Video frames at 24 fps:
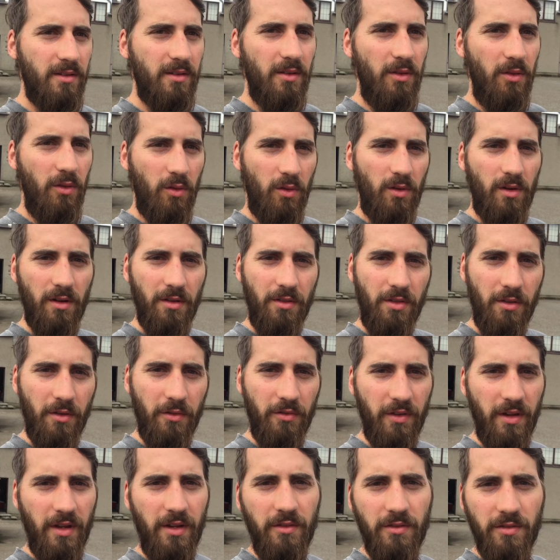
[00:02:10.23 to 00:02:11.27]
North
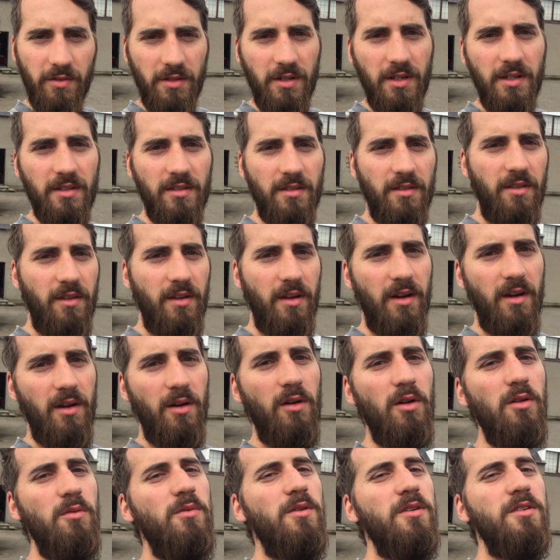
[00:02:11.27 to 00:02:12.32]
of Inverness there are
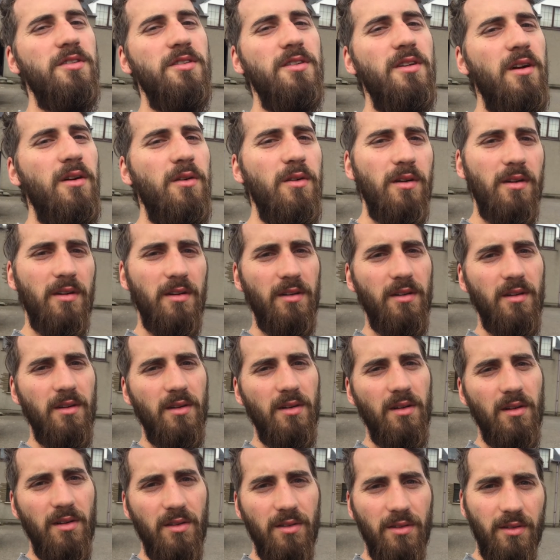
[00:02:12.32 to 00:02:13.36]
almost no
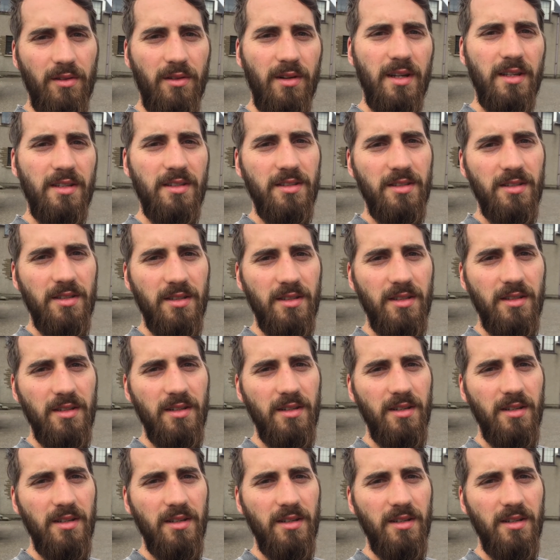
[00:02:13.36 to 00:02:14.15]
laundrettes,